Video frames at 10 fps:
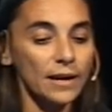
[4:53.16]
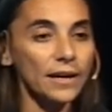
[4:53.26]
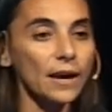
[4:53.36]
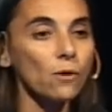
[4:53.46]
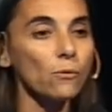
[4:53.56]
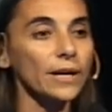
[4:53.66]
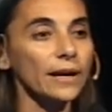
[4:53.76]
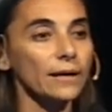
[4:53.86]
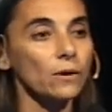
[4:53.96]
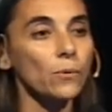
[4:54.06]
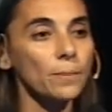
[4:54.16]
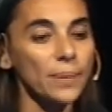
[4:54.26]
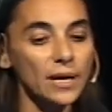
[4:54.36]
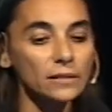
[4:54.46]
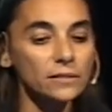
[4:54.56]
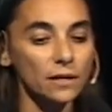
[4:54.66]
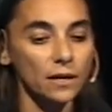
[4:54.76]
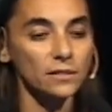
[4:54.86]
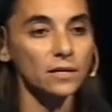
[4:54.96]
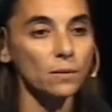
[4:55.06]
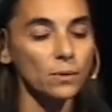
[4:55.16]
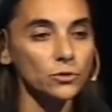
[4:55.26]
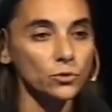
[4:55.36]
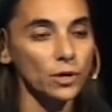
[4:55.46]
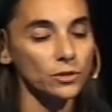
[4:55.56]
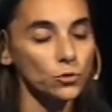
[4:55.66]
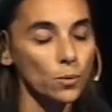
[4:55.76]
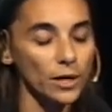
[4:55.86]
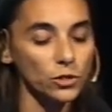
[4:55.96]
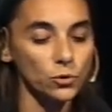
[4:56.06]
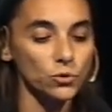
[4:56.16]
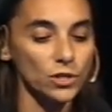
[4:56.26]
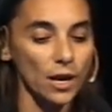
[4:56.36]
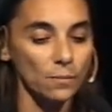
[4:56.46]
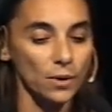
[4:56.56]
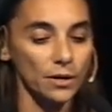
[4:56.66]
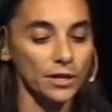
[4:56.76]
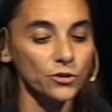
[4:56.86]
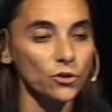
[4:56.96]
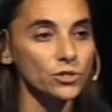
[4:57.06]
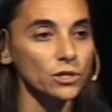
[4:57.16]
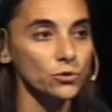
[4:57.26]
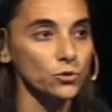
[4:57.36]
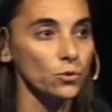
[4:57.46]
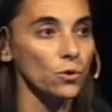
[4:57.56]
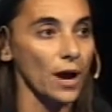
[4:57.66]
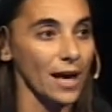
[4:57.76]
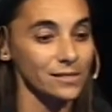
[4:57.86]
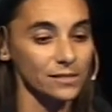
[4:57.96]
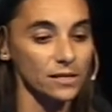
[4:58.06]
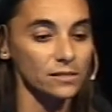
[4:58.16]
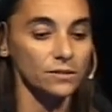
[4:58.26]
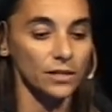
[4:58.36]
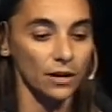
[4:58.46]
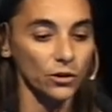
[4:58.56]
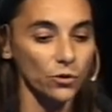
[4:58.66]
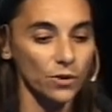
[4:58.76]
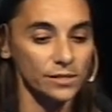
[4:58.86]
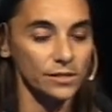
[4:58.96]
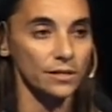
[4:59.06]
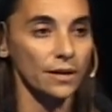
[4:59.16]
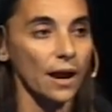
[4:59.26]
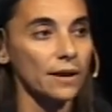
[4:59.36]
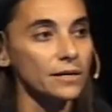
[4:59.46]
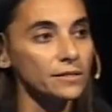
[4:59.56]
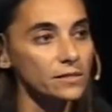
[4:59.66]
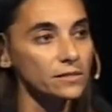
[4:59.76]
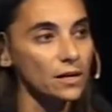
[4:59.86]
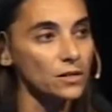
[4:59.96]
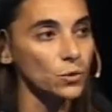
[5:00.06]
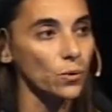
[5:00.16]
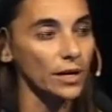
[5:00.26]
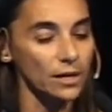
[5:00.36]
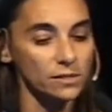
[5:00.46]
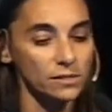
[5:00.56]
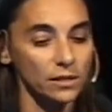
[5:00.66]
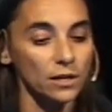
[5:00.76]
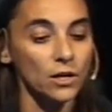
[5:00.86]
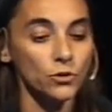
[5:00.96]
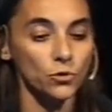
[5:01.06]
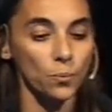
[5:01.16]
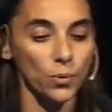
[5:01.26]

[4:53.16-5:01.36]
Here we built a table, a 2x2 table, in order to assess the accuracy, and in the cells we can see true